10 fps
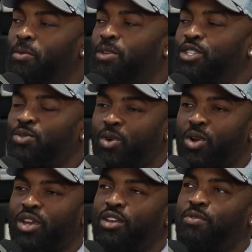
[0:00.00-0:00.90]
he was
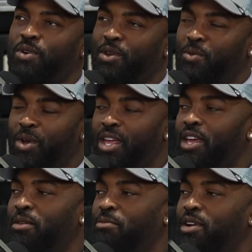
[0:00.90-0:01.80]
twerking for the
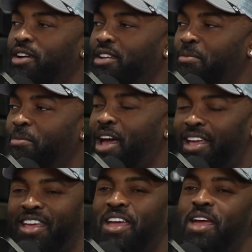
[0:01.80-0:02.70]
win, bro.
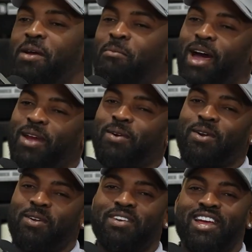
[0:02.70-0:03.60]
Michael
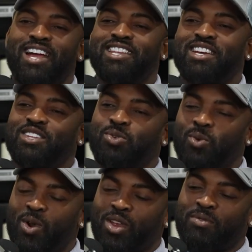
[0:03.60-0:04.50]
Irvin out there
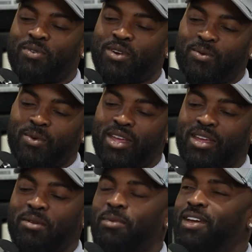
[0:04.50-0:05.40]
twerking for the
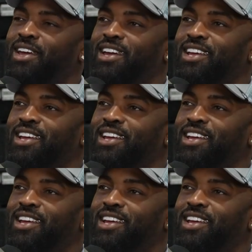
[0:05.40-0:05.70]
win, man.